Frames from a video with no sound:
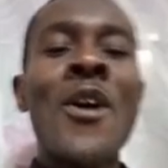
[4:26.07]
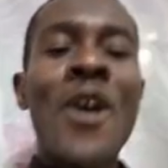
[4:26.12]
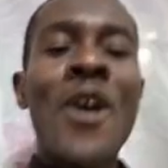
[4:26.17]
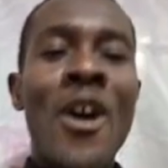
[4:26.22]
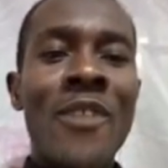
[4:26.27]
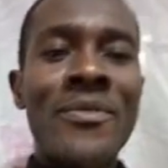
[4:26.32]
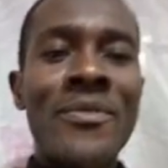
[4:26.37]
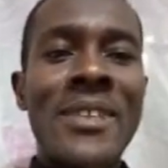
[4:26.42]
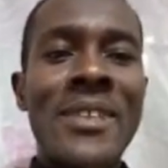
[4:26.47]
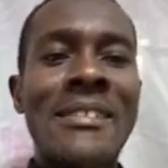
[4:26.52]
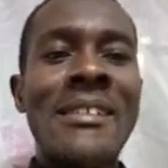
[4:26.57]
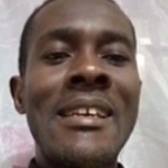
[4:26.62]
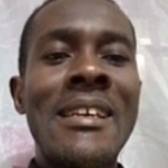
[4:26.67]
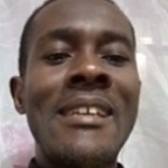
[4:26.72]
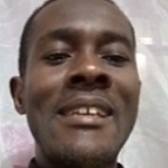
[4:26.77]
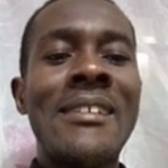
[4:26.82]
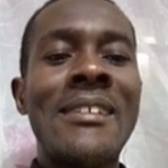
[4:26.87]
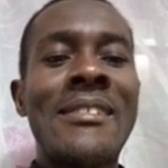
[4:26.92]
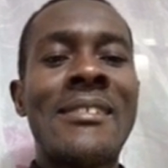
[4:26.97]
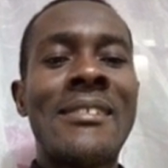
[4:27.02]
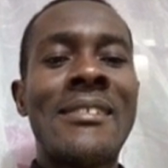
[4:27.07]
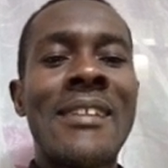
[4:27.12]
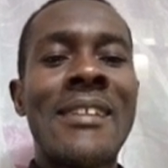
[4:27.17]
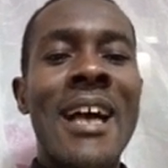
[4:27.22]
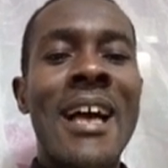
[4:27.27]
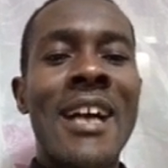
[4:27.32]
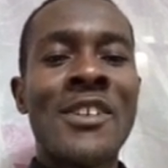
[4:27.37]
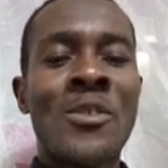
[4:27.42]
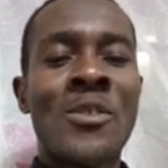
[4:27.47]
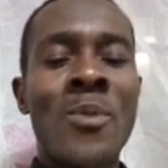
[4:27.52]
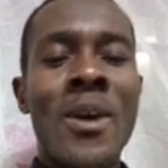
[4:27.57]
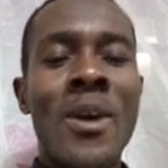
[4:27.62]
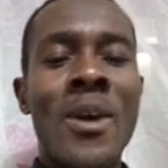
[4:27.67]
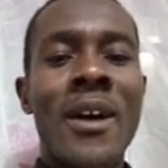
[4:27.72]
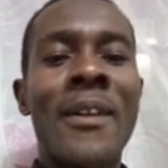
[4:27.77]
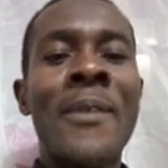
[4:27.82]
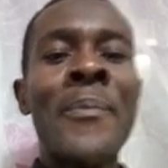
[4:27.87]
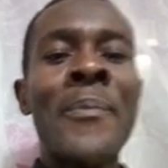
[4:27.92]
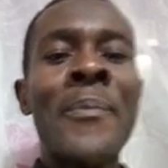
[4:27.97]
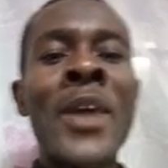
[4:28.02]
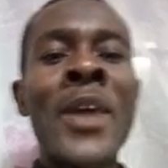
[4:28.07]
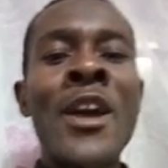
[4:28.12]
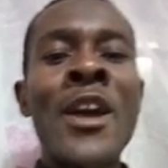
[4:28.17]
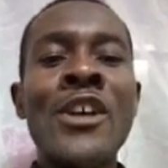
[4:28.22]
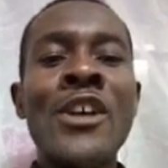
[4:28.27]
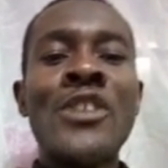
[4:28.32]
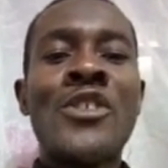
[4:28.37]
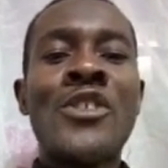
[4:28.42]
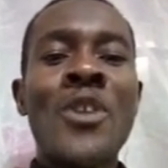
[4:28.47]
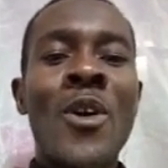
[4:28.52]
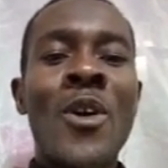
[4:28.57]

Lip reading: So that gives us